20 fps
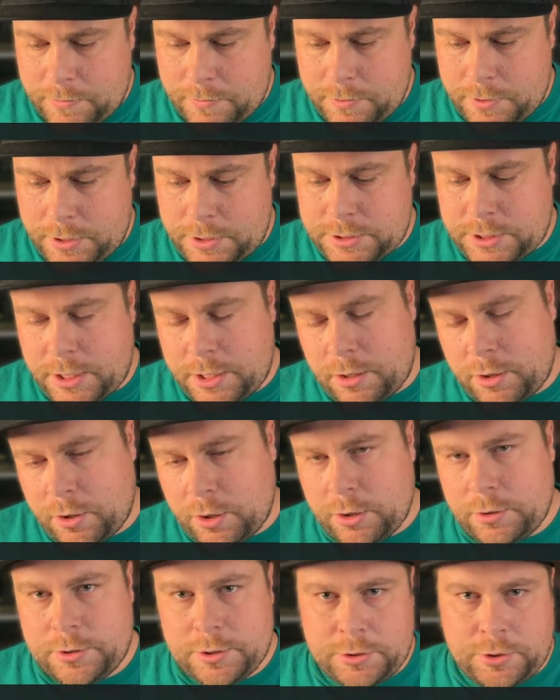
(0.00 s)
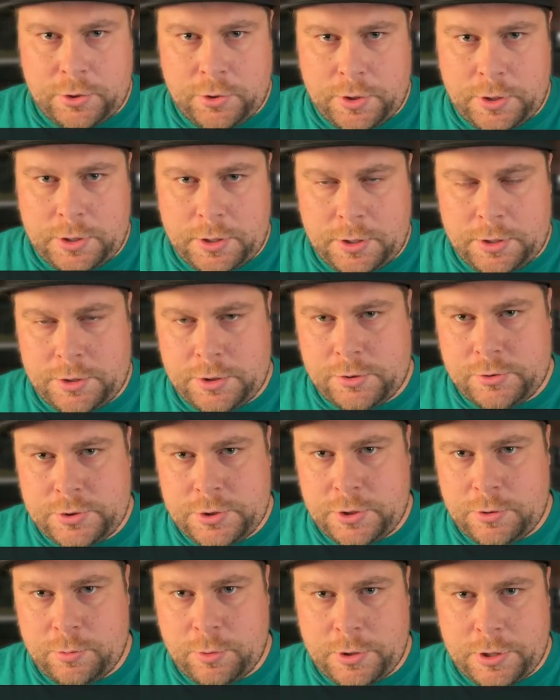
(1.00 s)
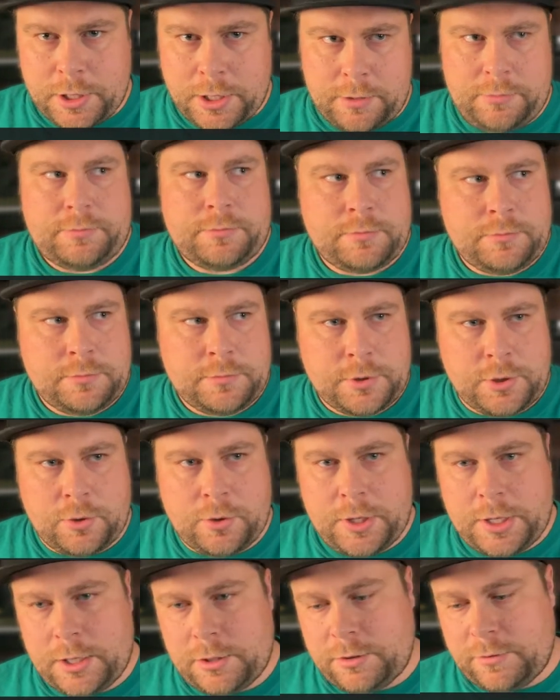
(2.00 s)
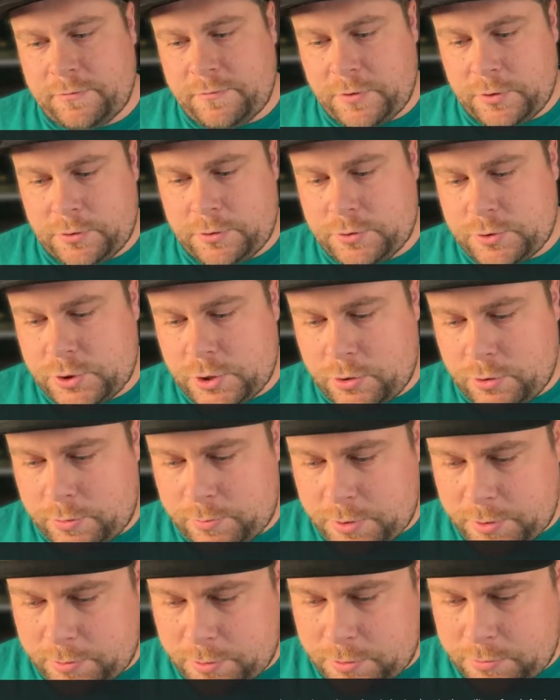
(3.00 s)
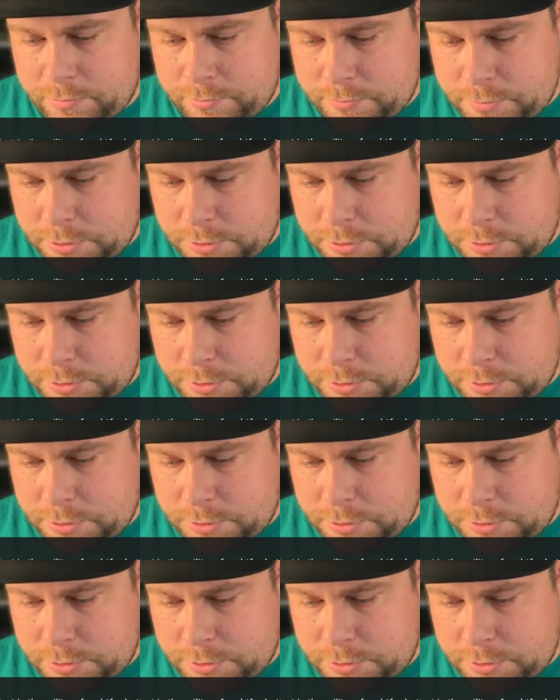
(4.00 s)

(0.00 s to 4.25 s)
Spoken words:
It's kind of hard to do it on YouTube without going out in the field and showing people.